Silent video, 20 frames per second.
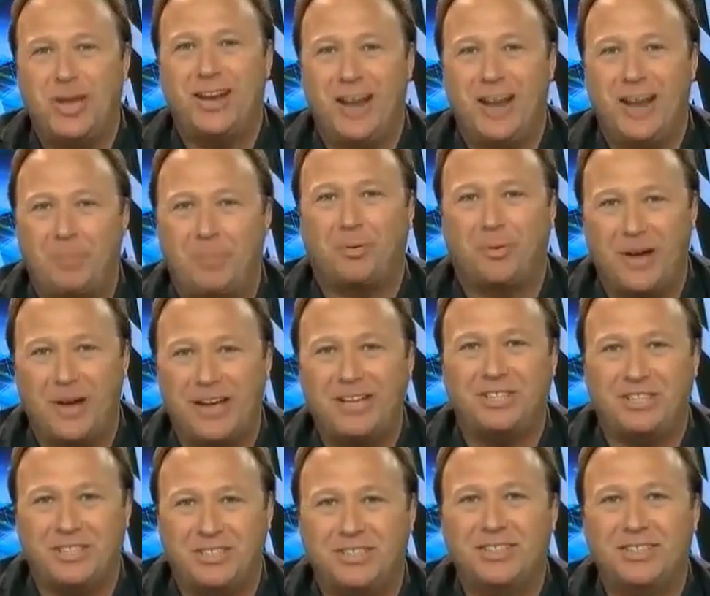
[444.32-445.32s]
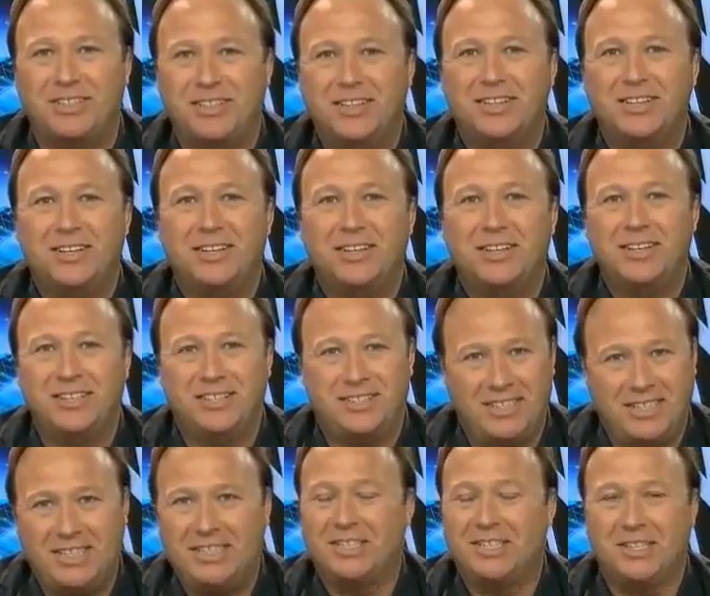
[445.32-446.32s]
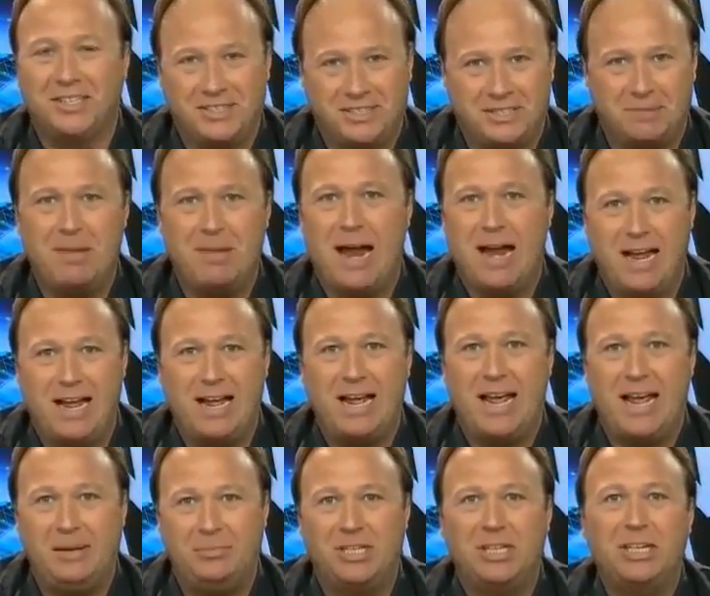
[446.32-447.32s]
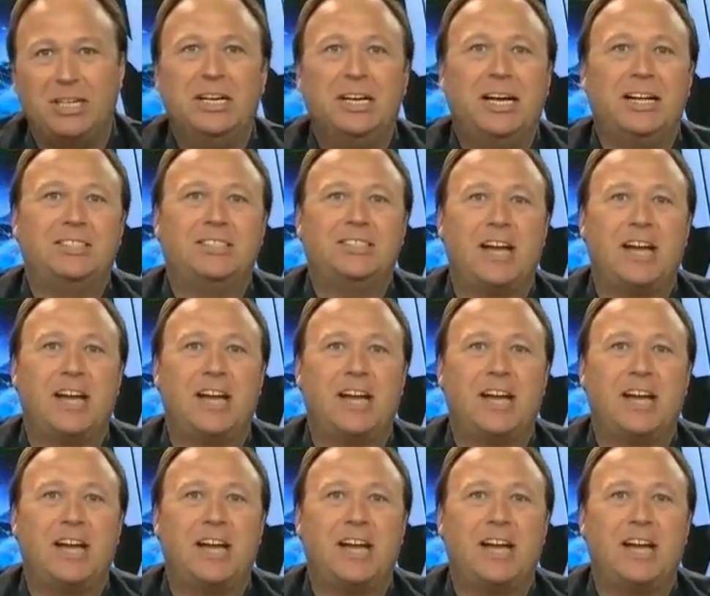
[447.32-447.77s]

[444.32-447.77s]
was a UN operation. You see these little semantic games?